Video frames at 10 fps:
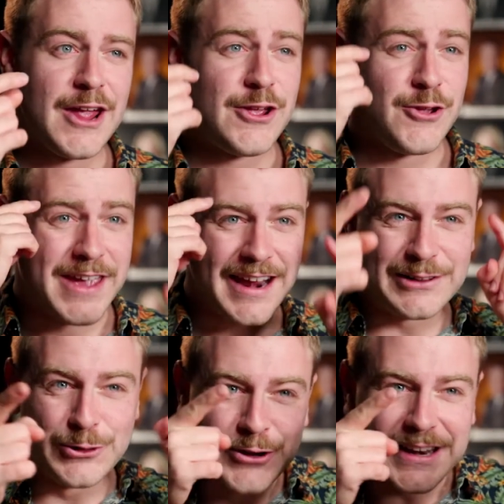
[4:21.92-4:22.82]
You get a
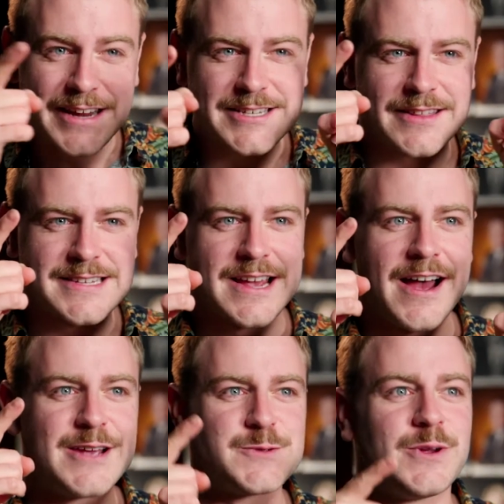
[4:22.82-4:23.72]
look in each other's
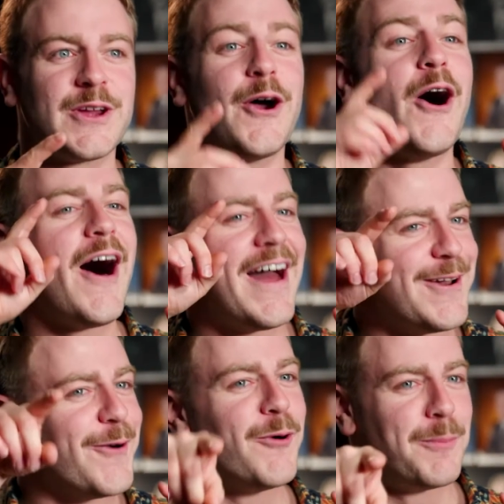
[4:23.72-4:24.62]
eyes where you go, I
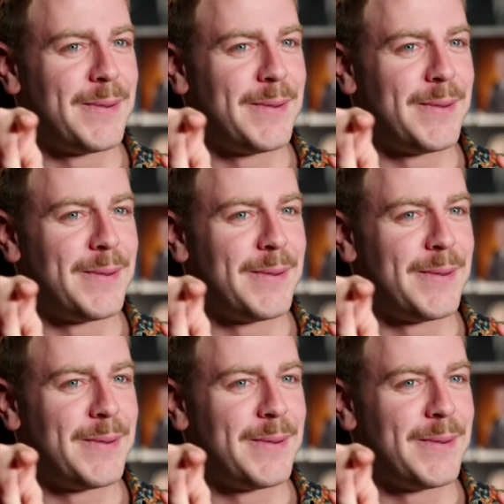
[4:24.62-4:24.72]
know what